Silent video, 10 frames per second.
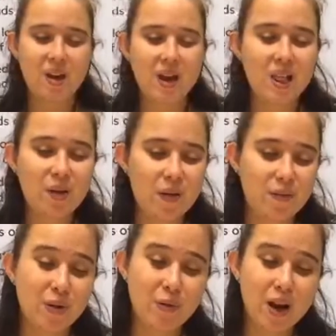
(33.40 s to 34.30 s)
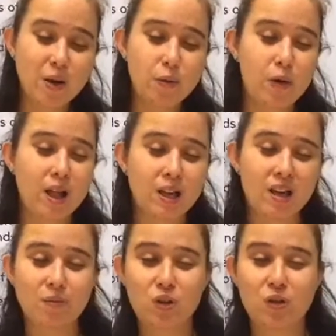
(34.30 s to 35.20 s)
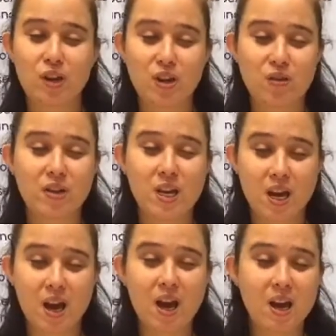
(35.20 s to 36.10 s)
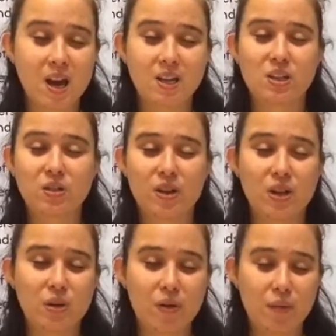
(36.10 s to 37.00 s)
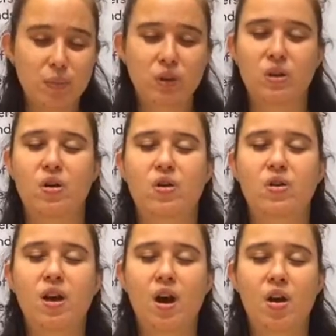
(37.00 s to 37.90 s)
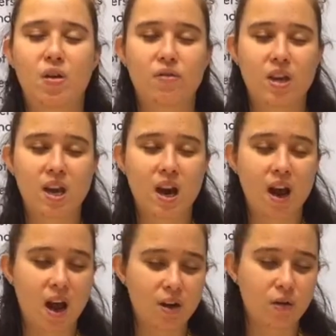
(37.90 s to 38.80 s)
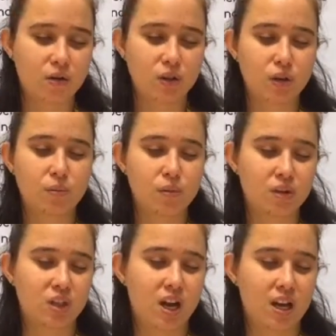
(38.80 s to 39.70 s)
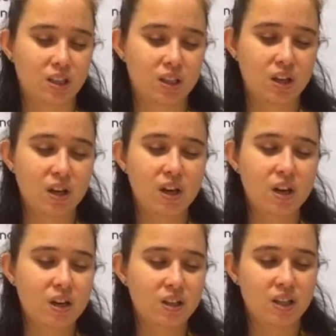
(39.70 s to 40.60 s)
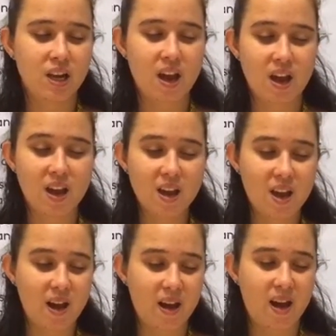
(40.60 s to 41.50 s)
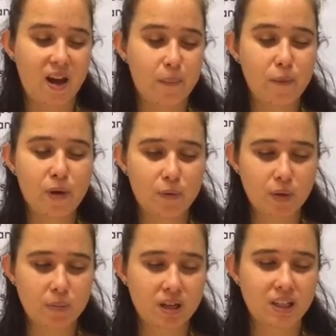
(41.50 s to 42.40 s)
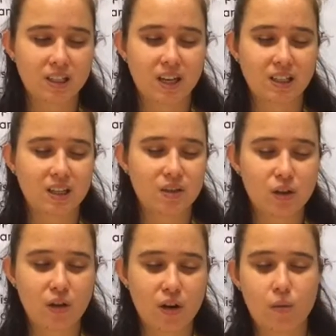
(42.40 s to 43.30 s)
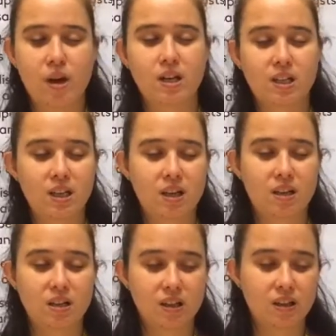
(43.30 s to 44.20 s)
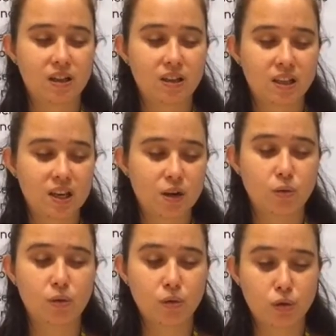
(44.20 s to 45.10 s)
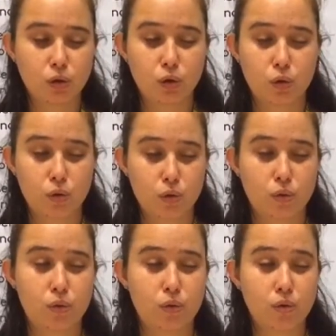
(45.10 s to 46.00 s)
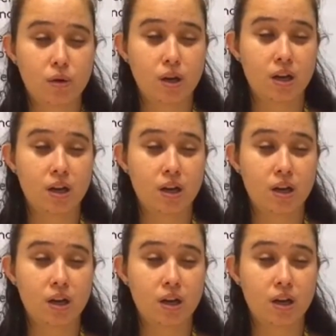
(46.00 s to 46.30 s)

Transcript: Hello everyone, welcome to a new year and to a new episode of the Young Adult Book Chat. Today we will be discussing the long-awaited sequel to